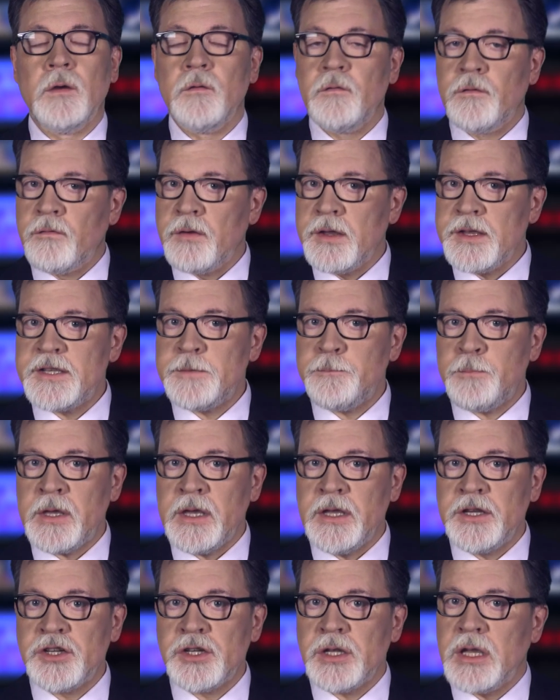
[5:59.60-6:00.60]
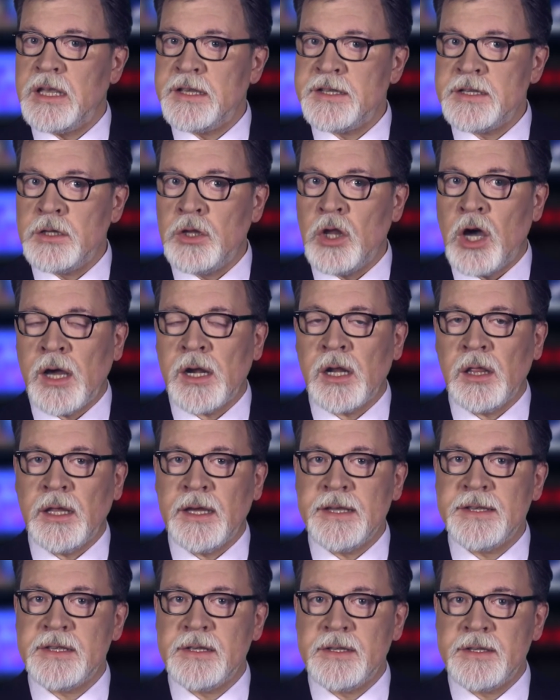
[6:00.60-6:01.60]
Free speech is not a
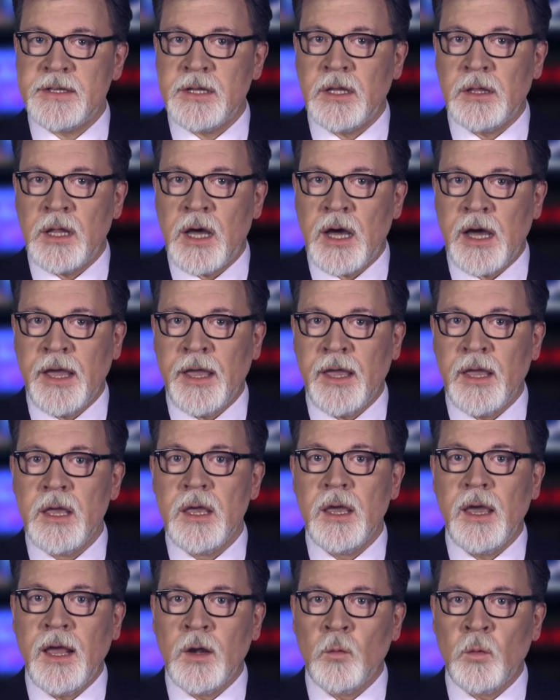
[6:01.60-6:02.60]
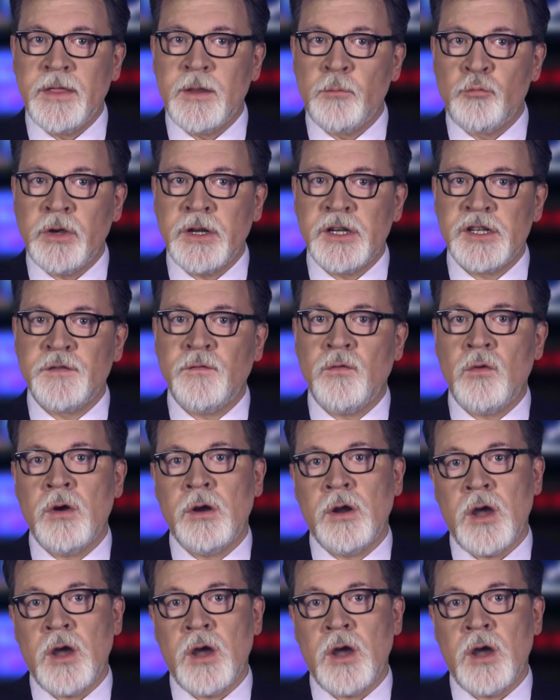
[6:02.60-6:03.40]
license to lie. And when the British Foreign